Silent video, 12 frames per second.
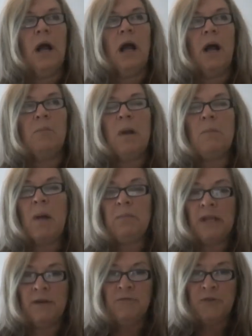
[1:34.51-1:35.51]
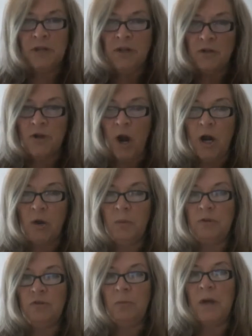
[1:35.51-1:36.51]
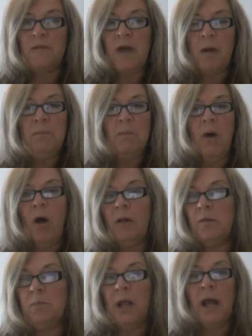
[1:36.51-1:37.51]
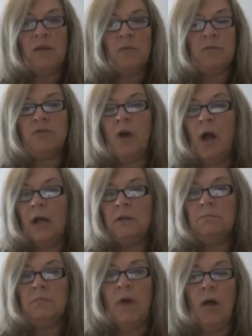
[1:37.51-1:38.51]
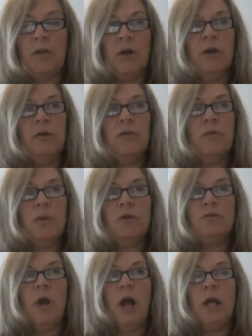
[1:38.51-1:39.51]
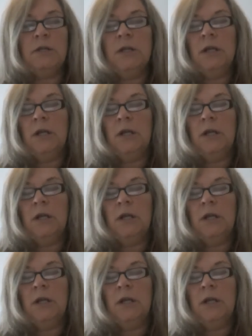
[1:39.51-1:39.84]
My mom lived in the dark. When she was up, all the blinds were drawn, all the curtains were drawn.